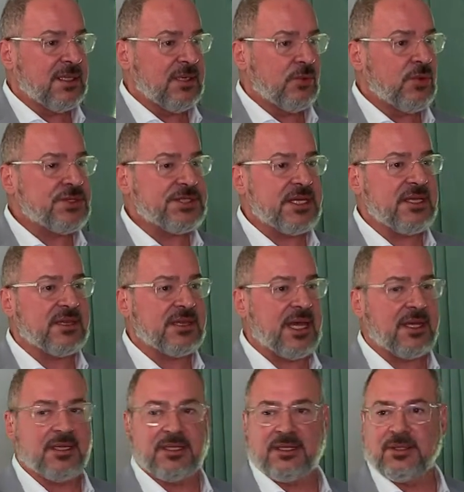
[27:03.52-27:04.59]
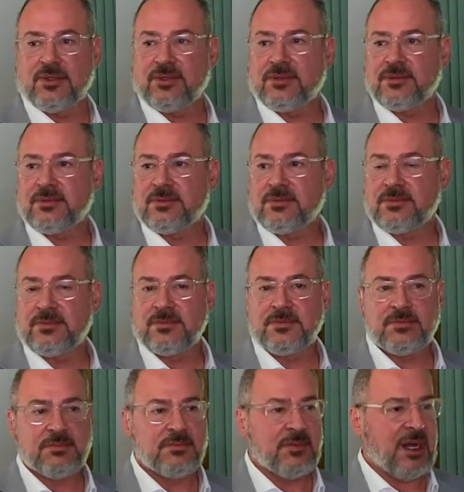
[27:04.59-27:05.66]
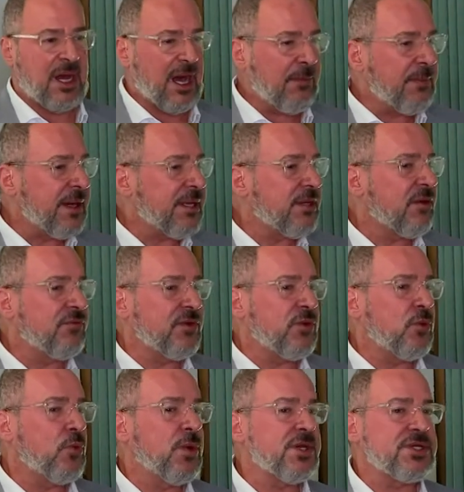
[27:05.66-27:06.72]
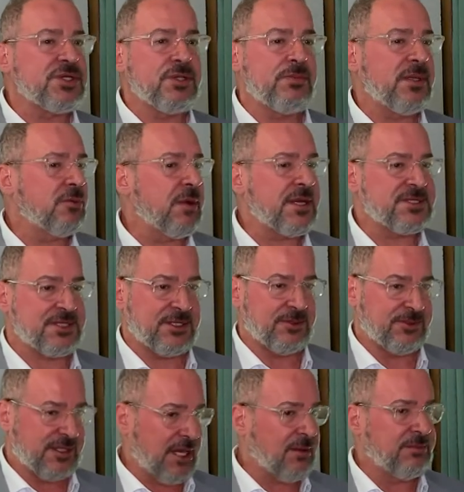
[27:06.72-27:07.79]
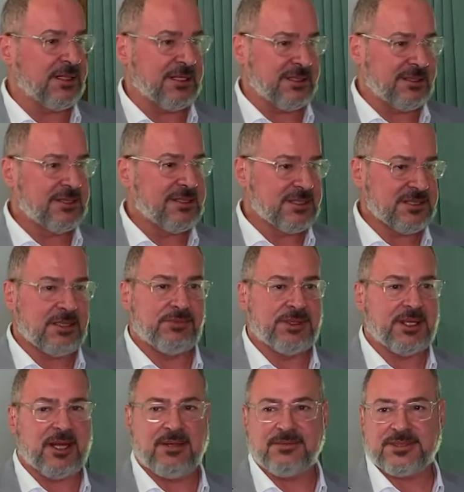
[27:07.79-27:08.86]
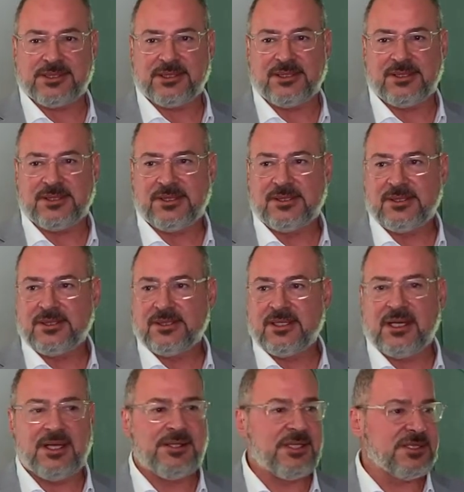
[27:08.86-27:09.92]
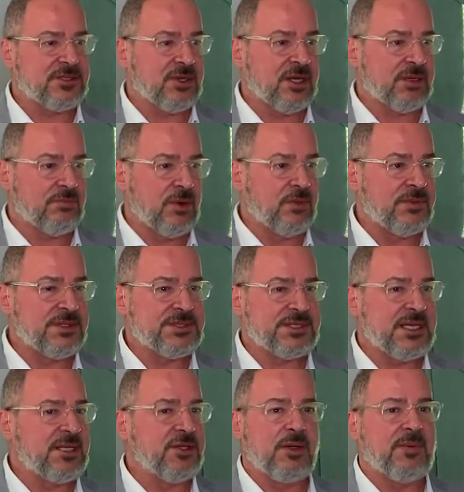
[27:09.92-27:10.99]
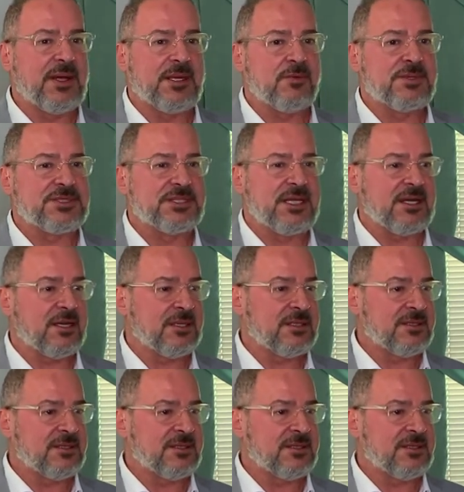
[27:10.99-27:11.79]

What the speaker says: will say thank you. How many of you wish to be rescued? Tell me sometimes in these dark moments and nobody was there.